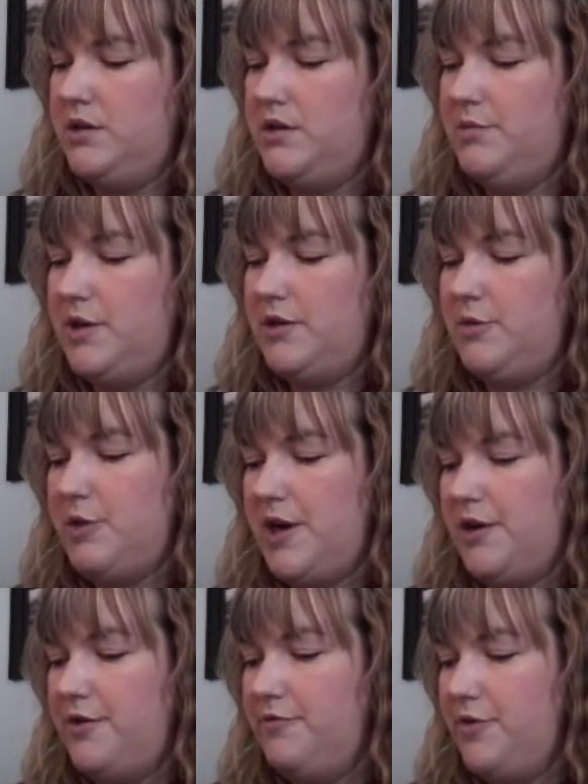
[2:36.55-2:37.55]
let me get the
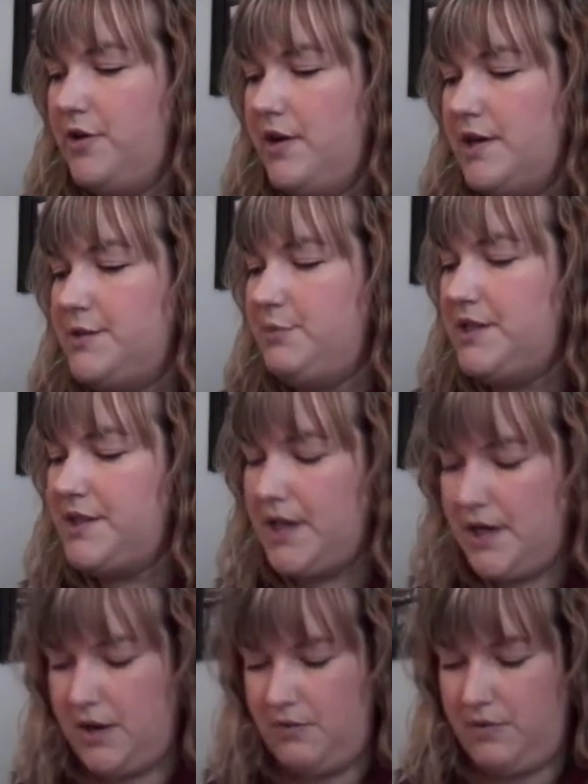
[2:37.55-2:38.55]
pattern for you guys. My
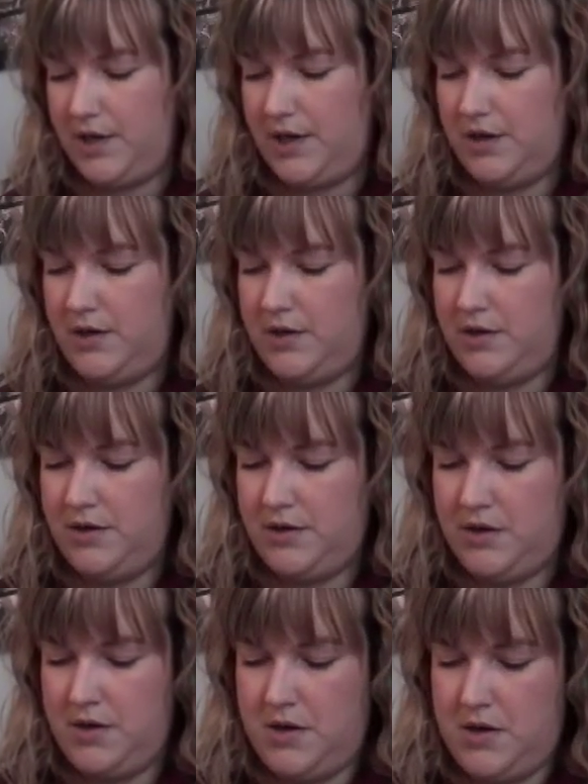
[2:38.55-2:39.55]
second one
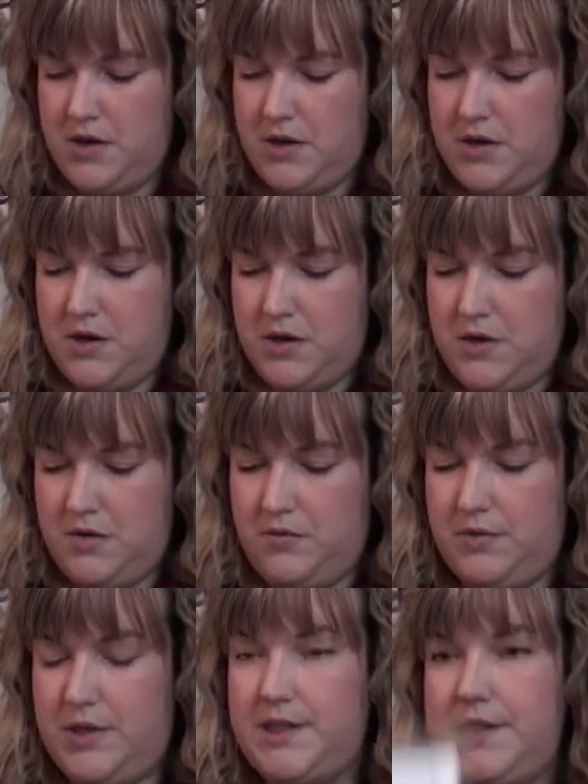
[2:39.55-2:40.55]

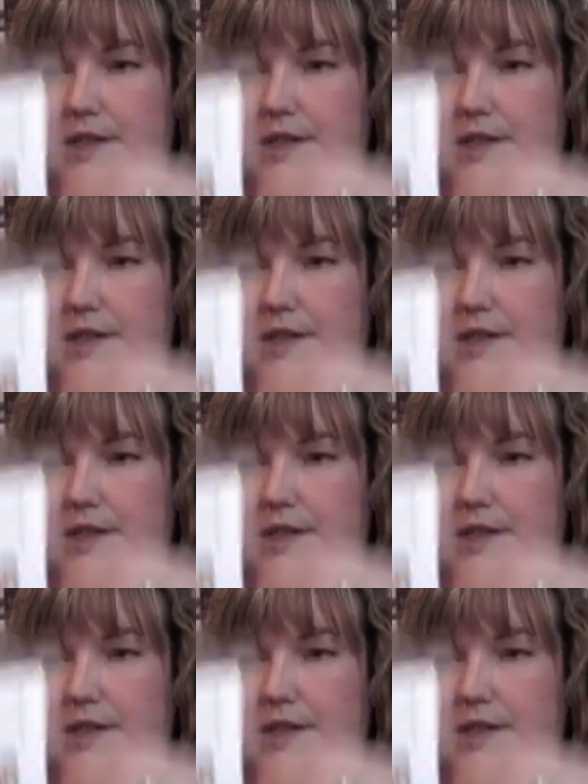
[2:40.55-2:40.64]
was